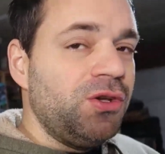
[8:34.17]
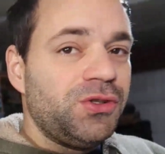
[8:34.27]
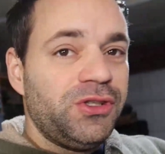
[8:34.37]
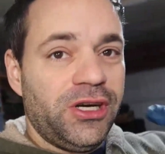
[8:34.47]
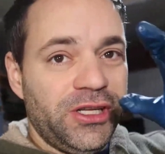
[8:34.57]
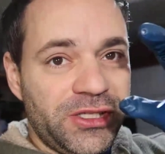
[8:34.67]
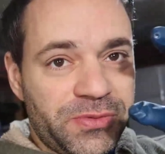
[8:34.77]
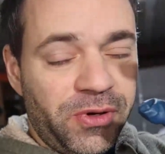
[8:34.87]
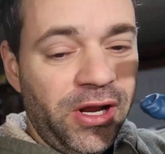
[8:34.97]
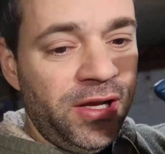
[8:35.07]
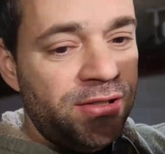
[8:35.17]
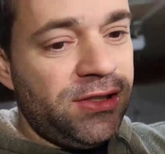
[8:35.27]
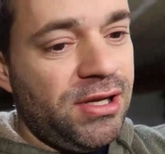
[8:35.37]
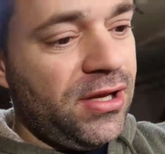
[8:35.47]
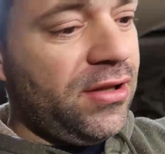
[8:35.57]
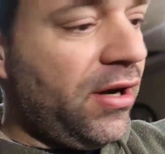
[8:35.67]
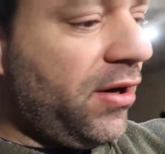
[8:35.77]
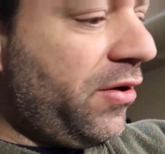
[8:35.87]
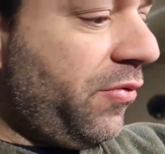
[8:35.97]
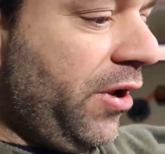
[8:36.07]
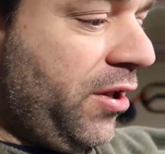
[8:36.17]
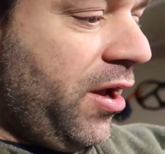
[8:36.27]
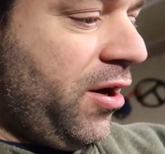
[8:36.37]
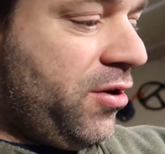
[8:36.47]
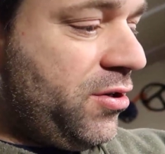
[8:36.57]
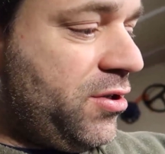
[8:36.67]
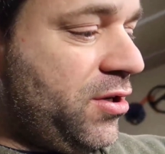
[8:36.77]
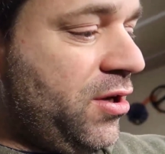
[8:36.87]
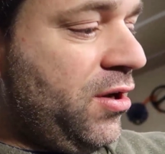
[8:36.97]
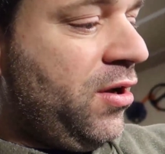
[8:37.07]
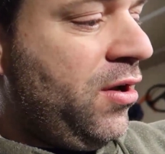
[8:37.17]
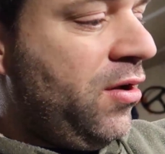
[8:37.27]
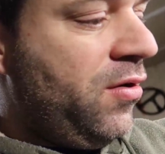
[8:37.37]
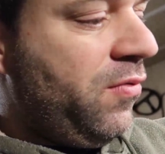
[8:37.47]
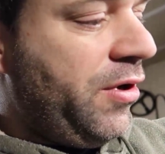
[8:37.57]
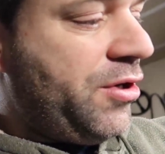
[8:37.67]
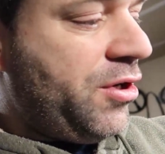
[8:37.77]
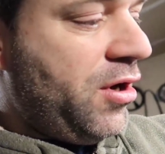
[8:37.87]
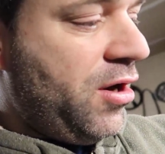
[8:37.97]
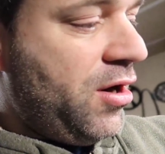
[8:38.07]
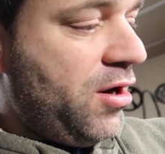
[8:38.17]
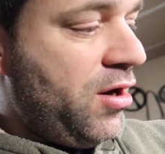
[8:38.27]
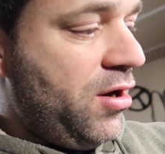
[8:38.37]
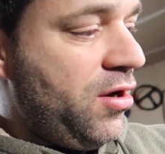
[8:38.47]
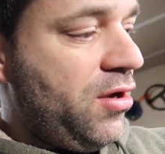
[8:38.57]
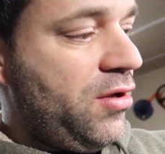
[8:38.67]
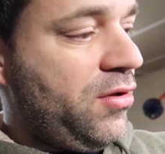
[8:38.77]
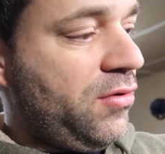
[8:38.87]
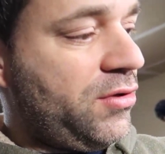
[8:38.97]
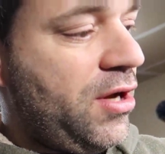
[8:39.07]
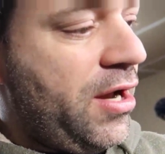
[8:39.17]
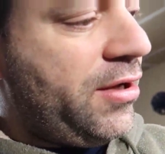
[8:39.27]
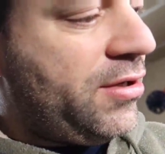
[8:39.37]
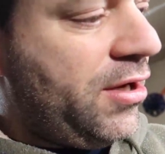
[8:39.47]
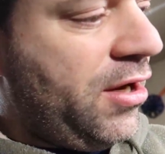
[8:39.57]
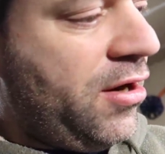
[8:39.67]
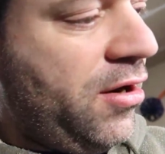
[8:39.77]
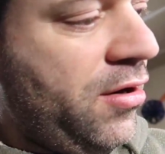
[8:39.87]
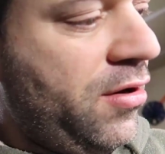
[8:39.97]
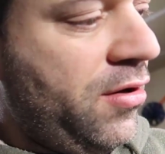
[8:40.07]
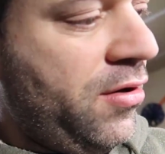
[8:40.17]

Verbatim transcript: so there are the springs, there are the retainers, which are those guys here,